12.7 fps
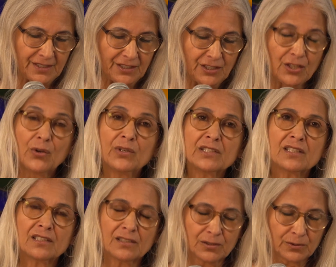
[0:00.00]
You know,
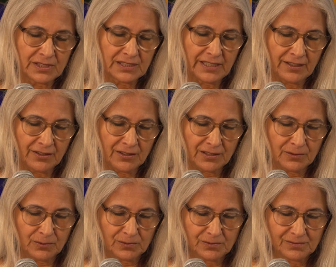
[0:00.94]
as Lewis
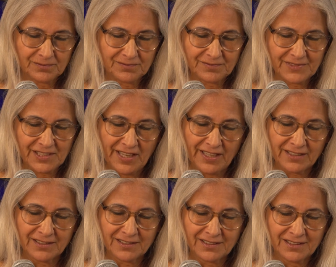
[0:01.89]
Carroll
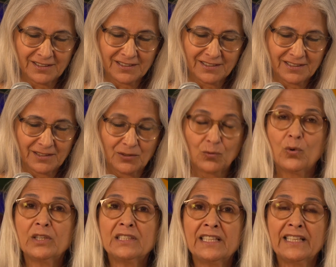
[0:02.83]
said,
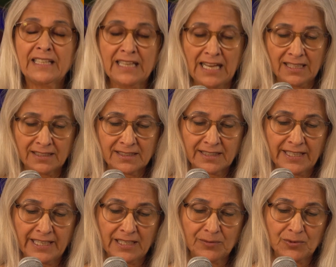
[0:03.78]
one day Alice
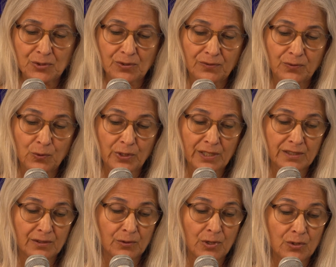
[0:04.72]
came to a fork
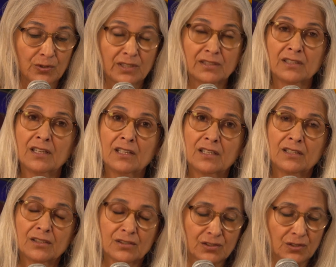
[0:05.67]
in the road and
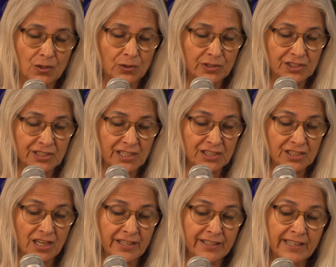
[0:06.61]
saw a
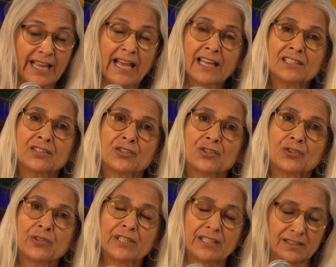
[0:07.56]
Cheshire cat in a
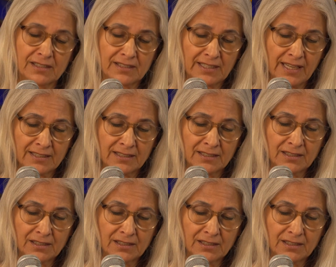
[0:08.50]
tree and said,